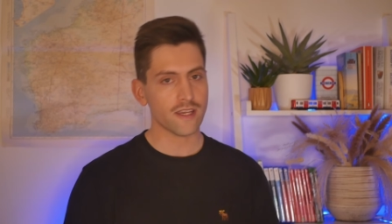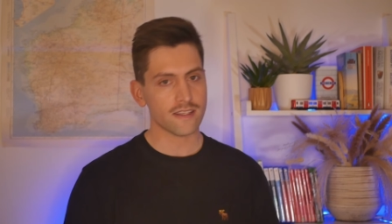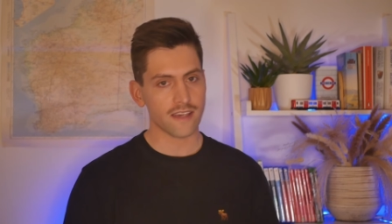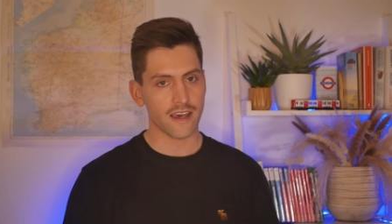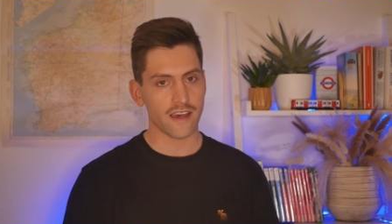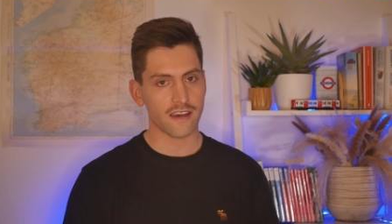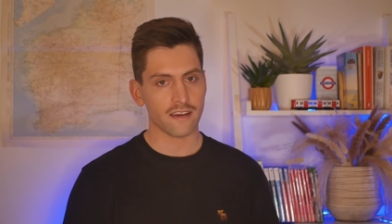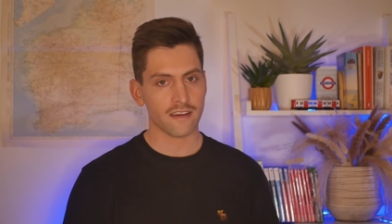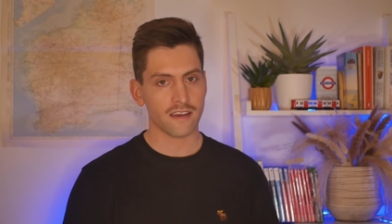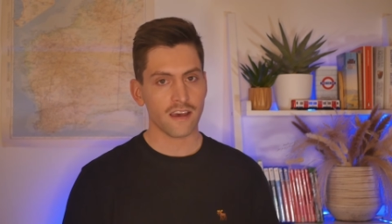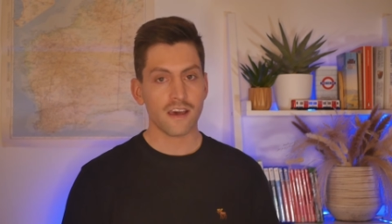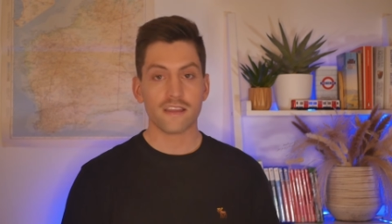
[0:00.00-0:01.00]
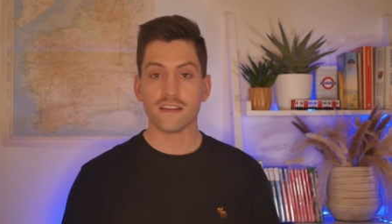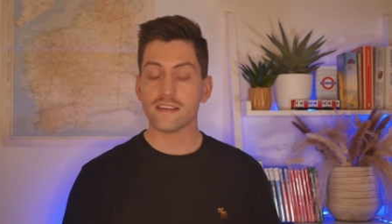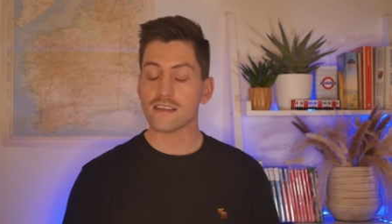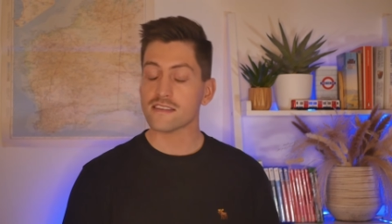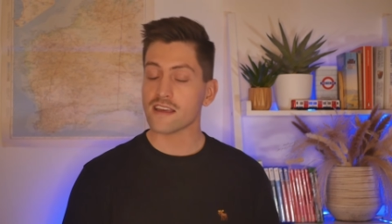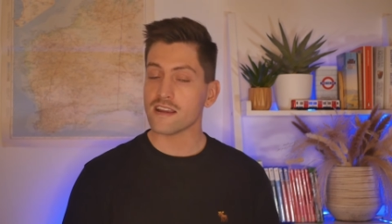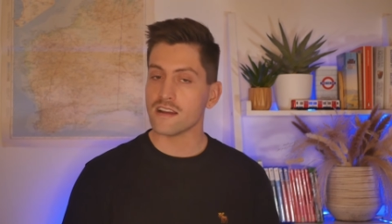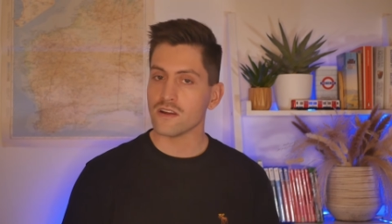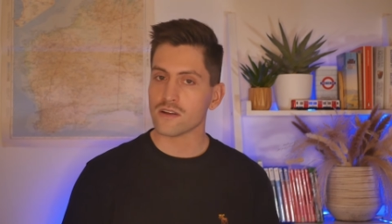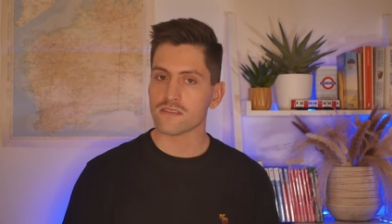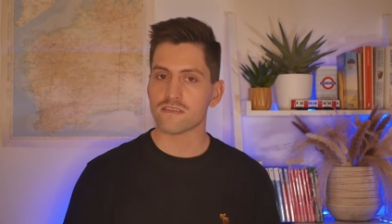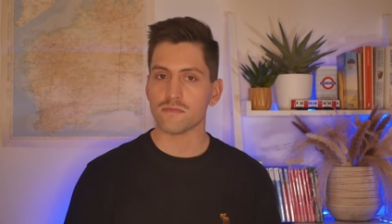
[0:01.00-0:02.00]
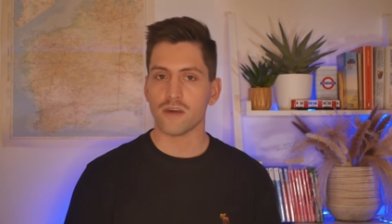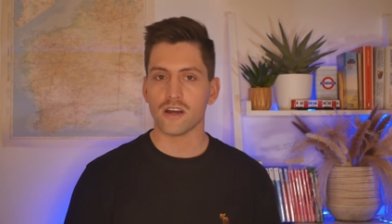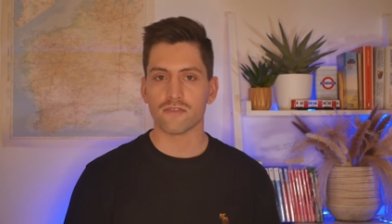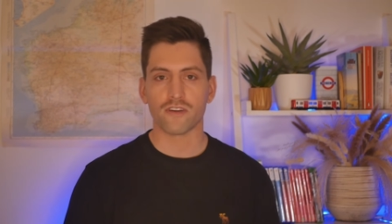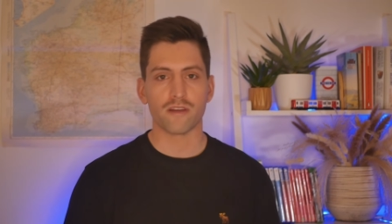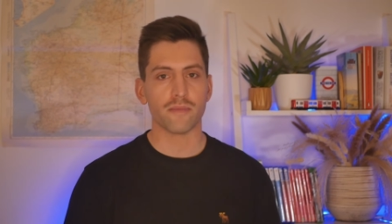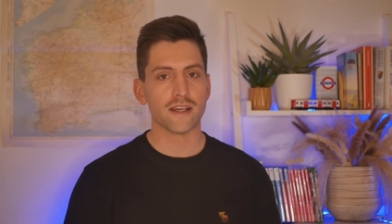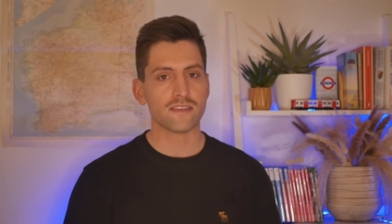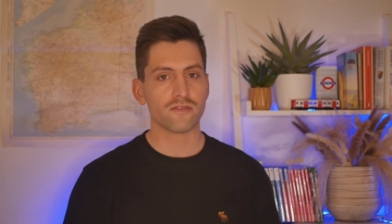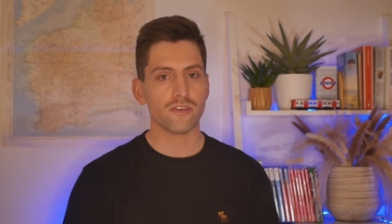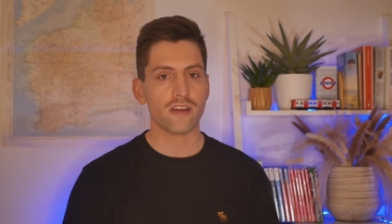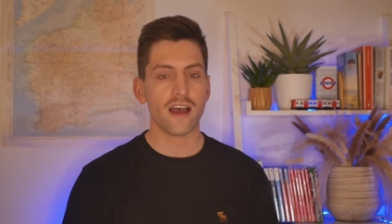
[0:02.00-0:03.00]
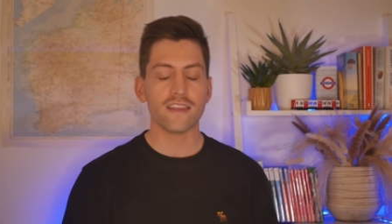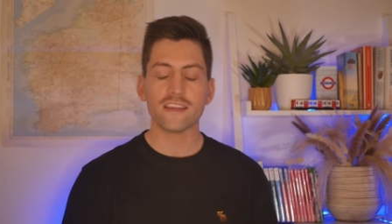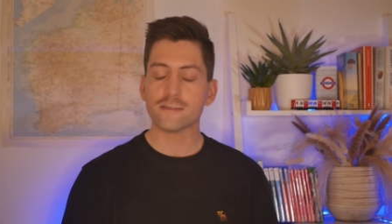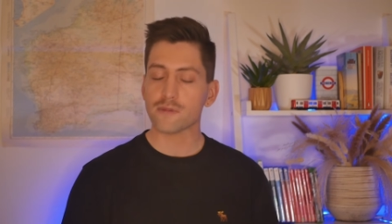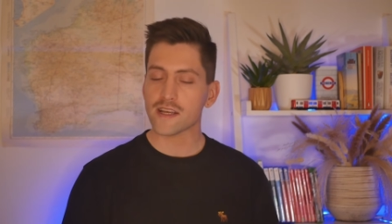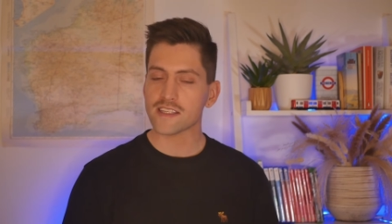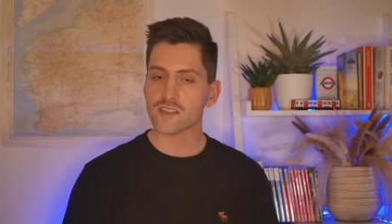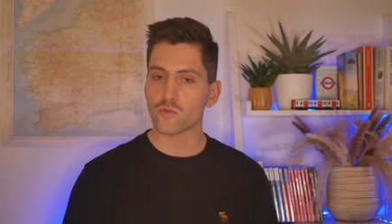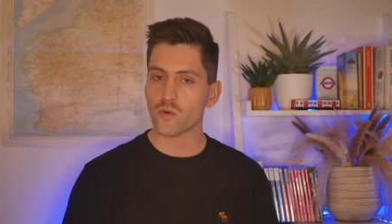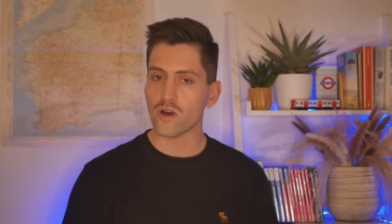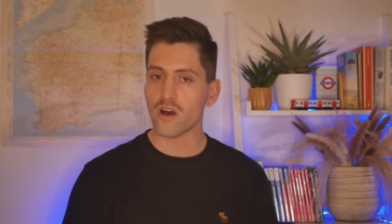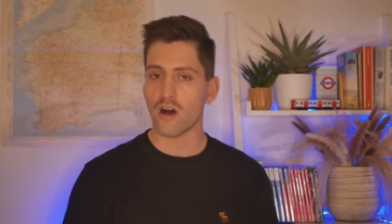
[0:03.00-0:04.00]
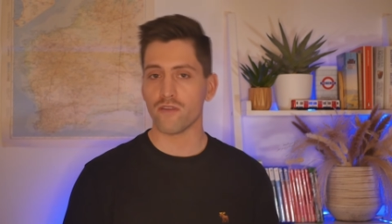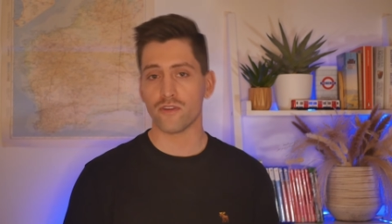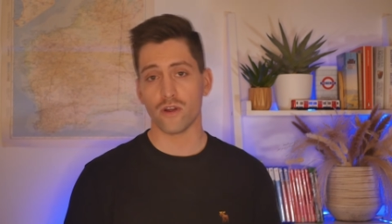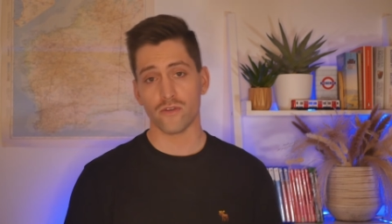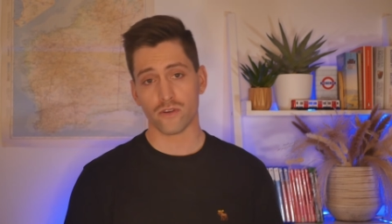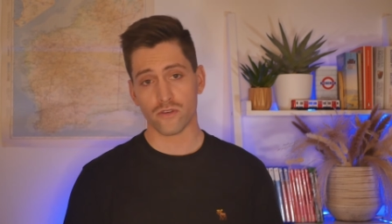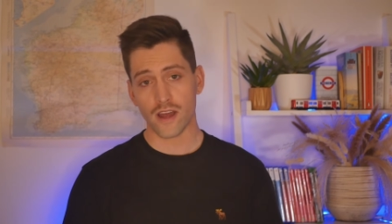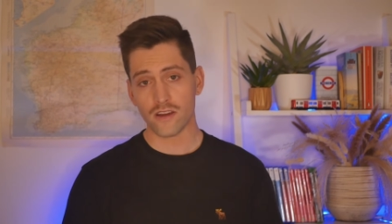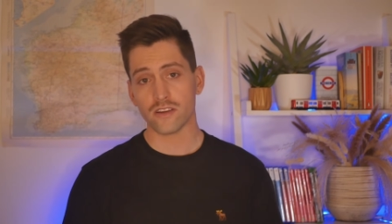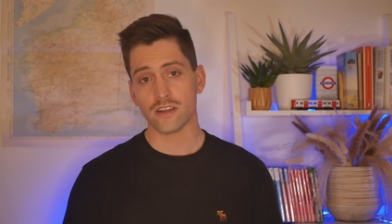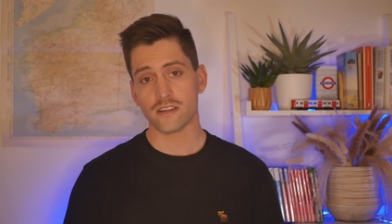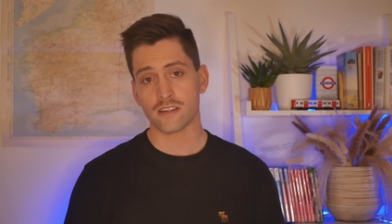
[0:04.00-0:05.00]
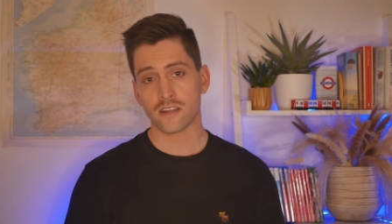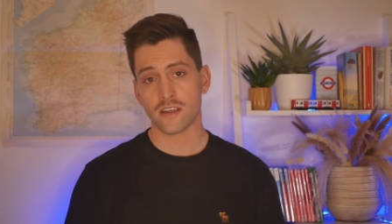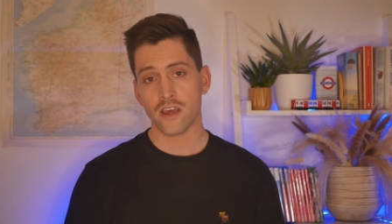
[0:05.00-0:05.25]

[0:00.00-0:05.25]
weekday. This is a lot of demand for a bus route, and these buses were often overcrowded.